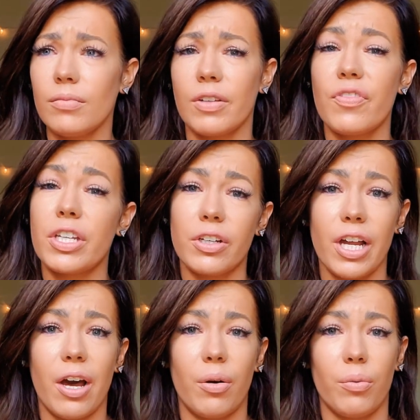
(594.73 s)
Figure
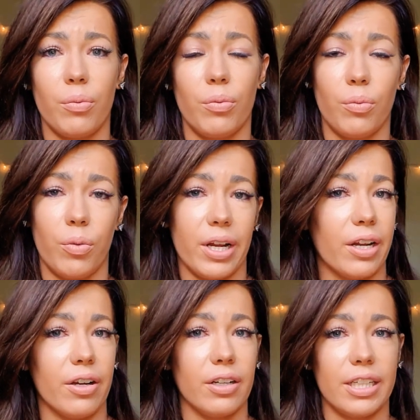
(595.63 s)
out where